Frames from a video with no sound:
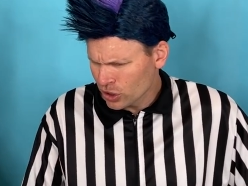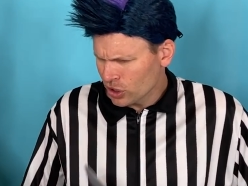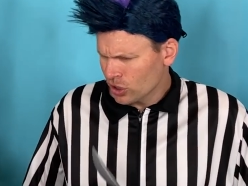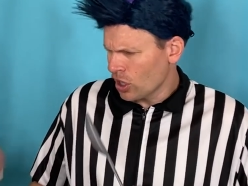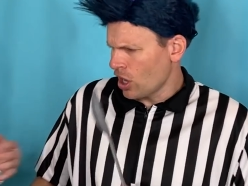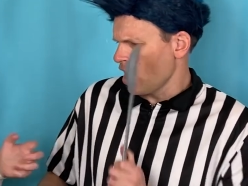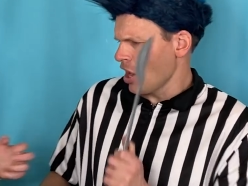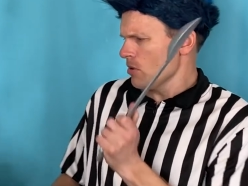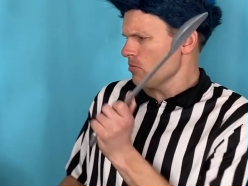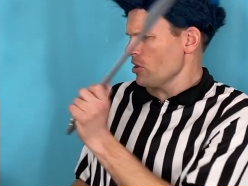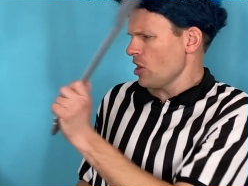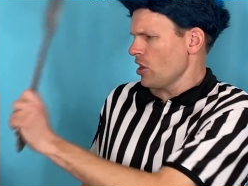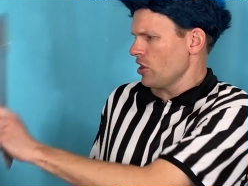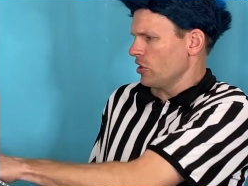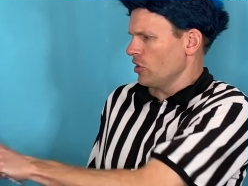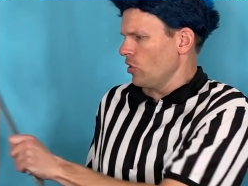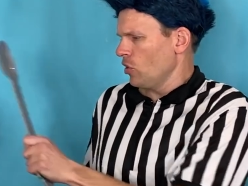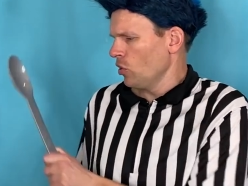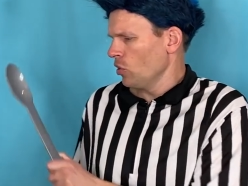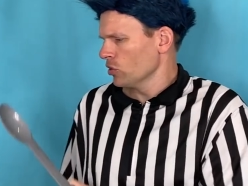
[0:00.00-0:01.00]
old timer. I'm not
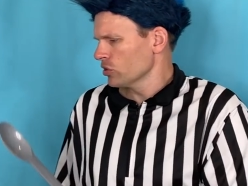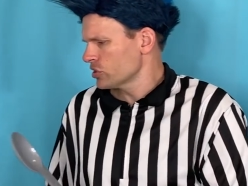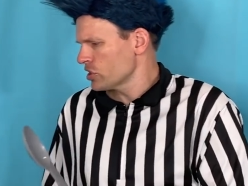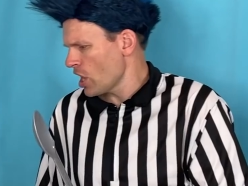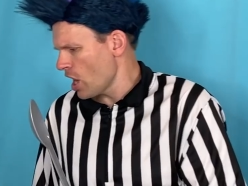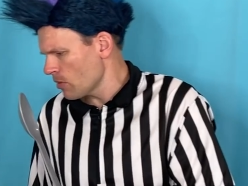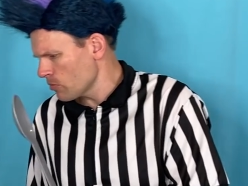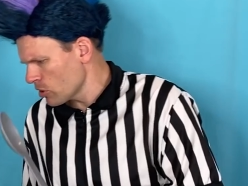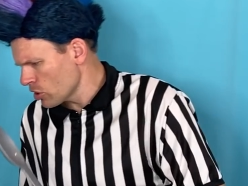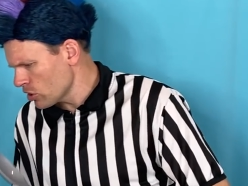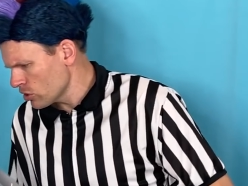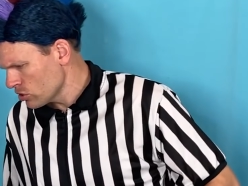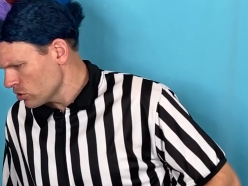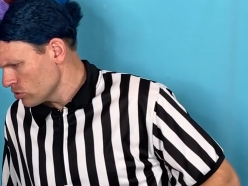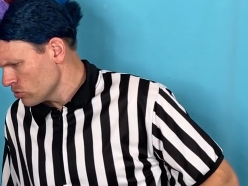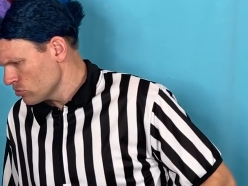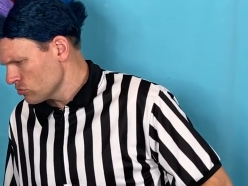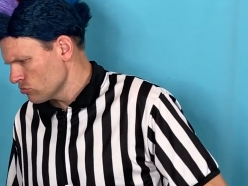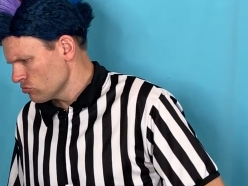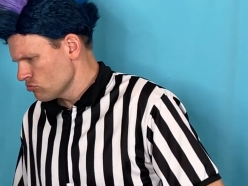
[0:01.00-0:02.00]
an
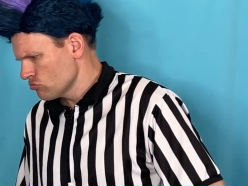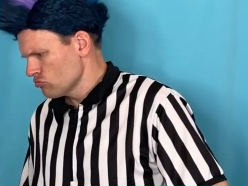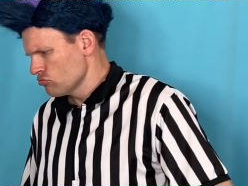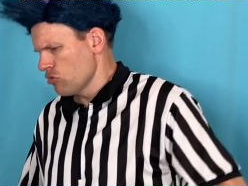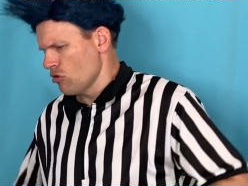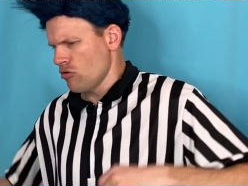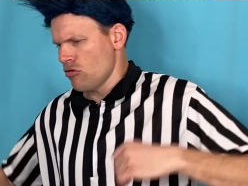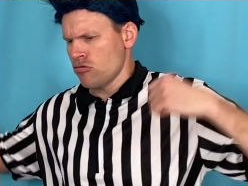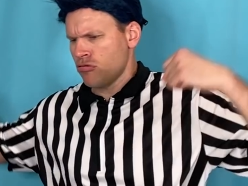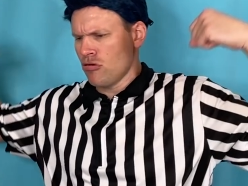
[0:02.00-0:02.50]
old